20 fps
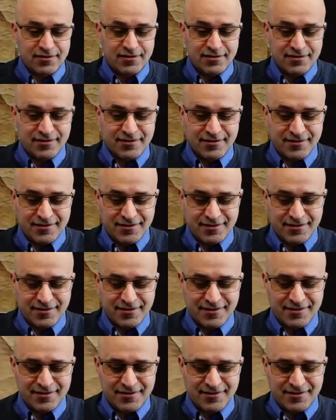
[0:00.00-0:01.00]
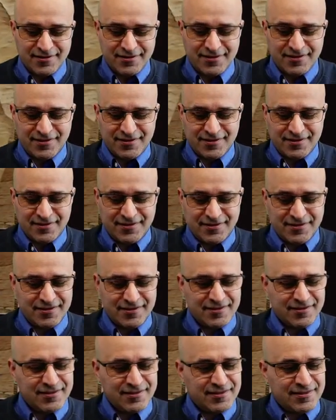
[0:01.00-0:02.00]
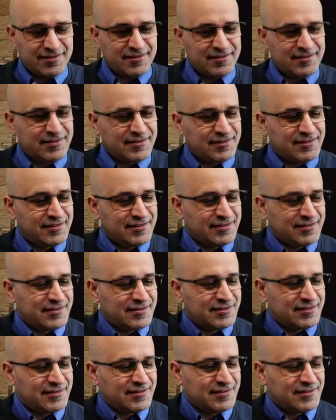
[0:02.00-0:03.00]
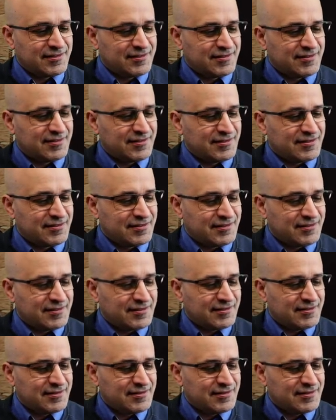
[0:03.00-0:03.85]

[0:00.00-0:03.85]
No one is speaking in this clip.